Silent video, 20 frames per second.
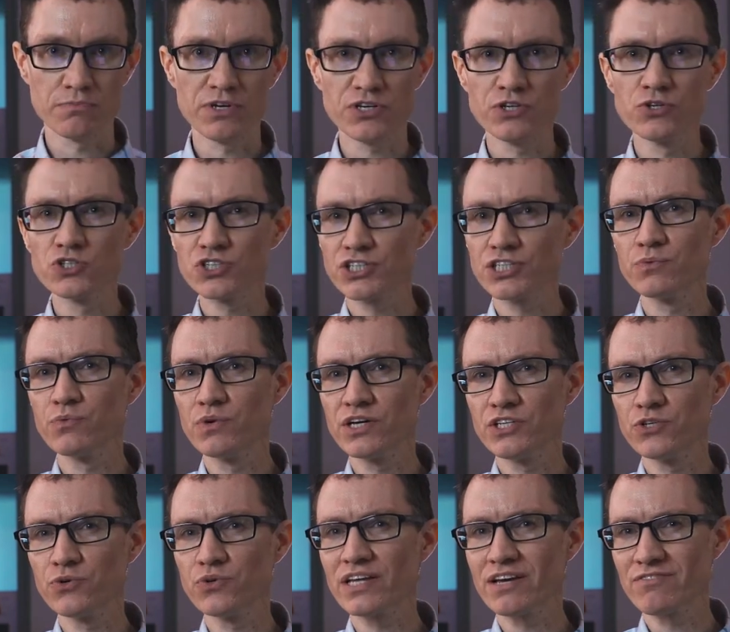But usually when
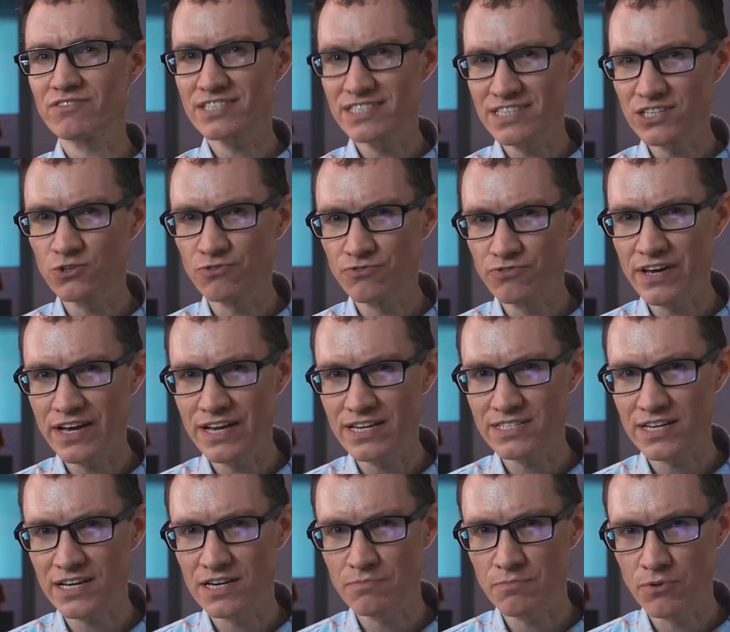you only have a single
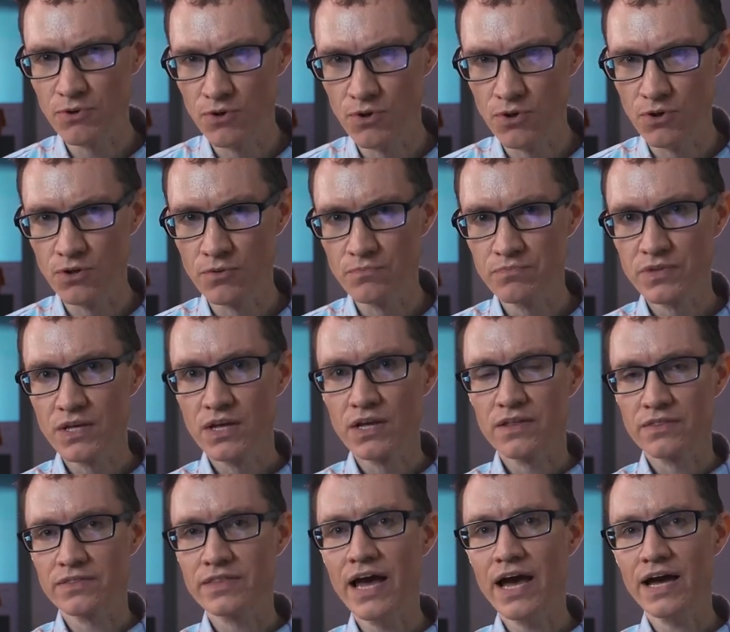phase on a pole,
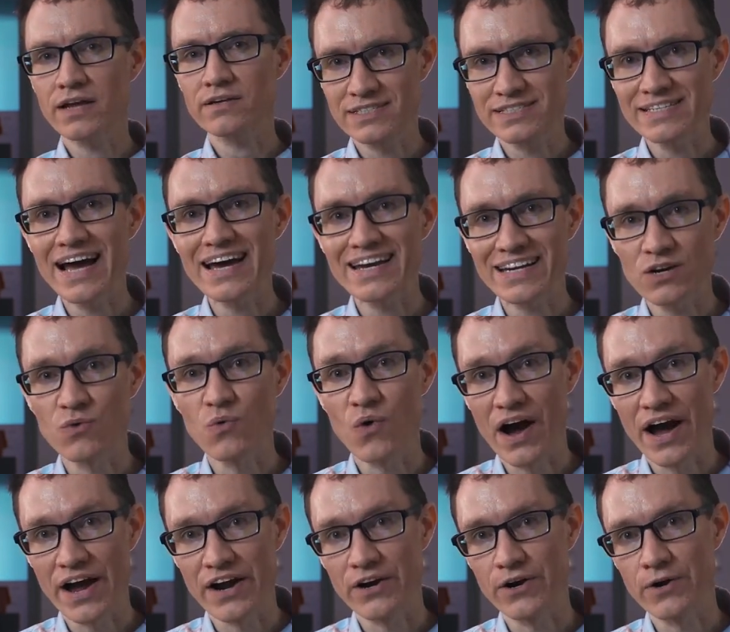that static
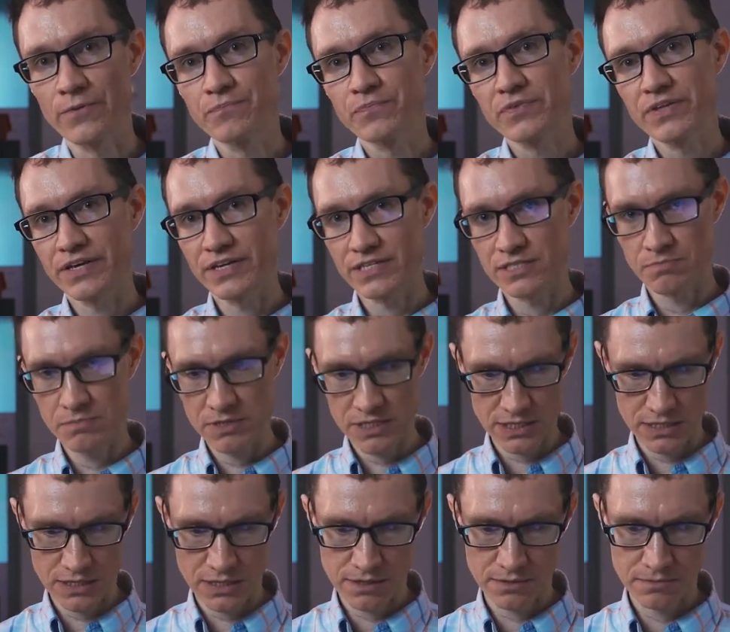wire is
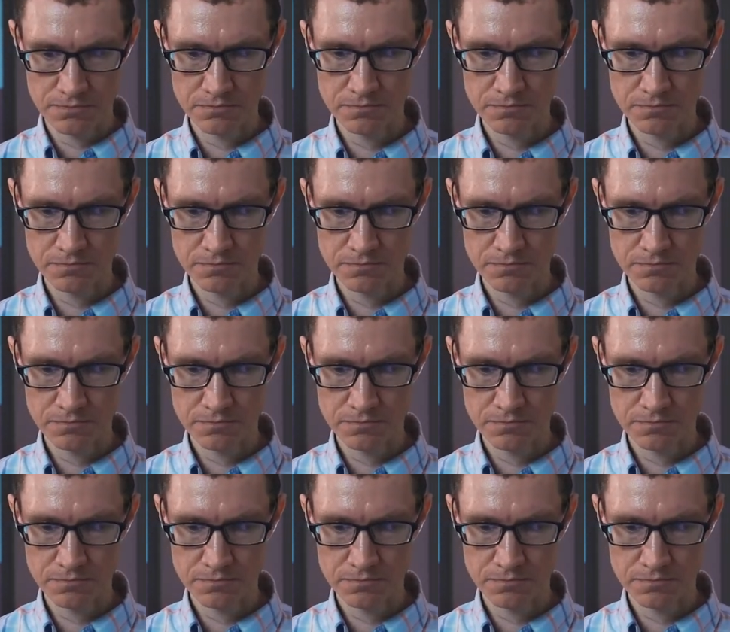missing.